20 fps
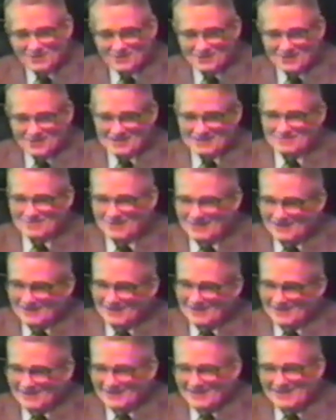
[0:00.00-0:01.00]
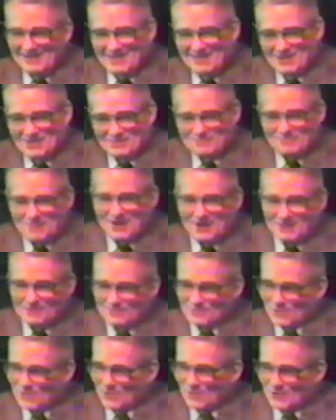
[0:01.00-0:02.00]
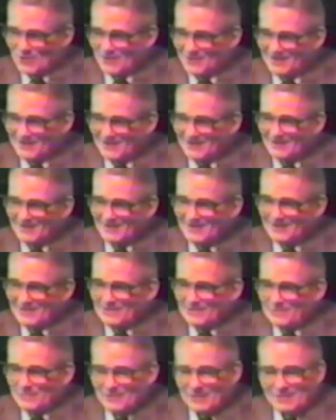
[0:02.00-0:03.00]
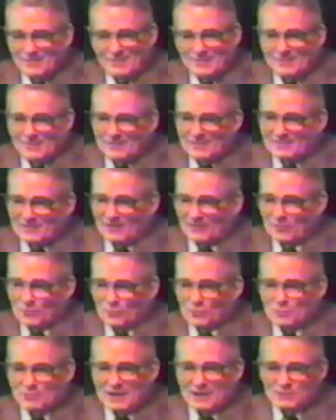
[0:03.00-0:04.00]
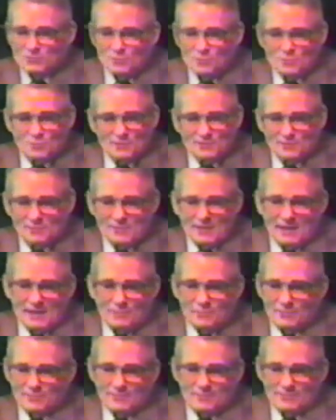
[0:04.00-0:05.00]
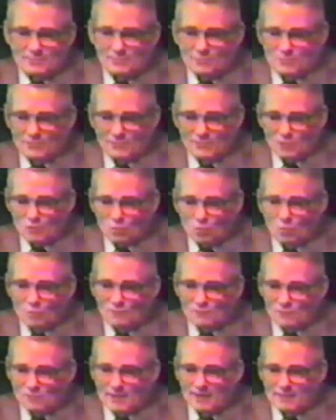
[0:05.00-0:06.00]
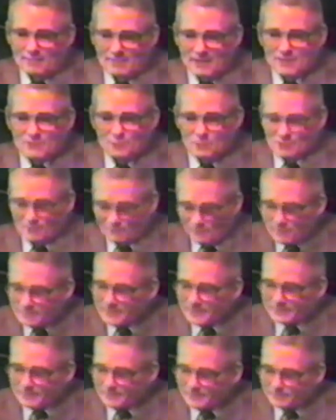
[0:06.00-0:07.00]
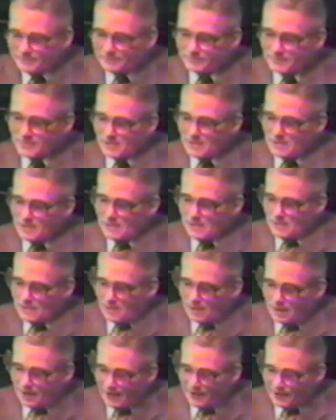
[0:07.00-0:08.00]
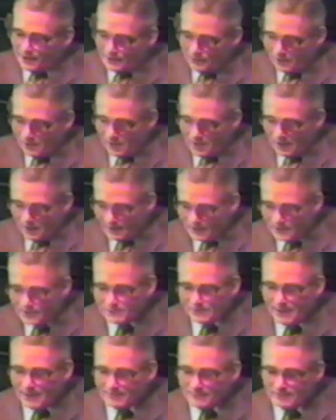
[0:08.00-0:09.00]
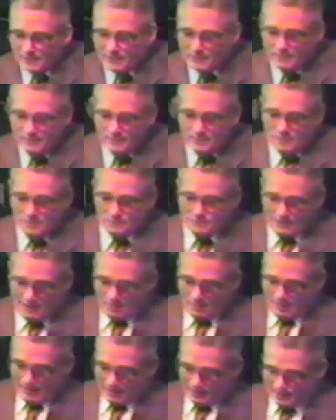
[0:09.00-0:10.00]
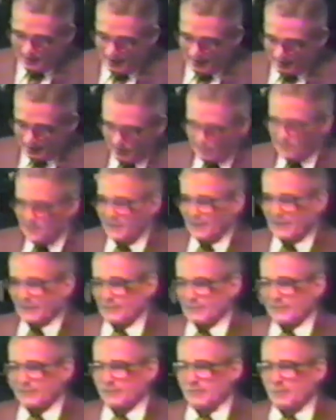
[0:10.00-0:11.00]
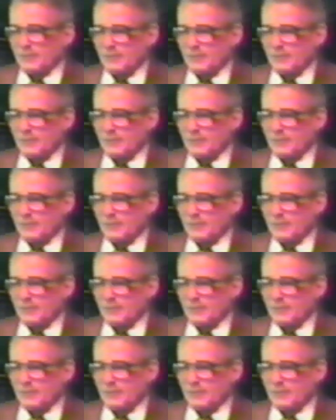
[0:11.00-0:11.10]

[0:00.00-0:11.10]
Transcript: this bottom drawer. Now, those statues sitting around with a, with a grove around them, that's what's forbidden. Out of Deuteronomy chapter, or Jeremiah chapter 10,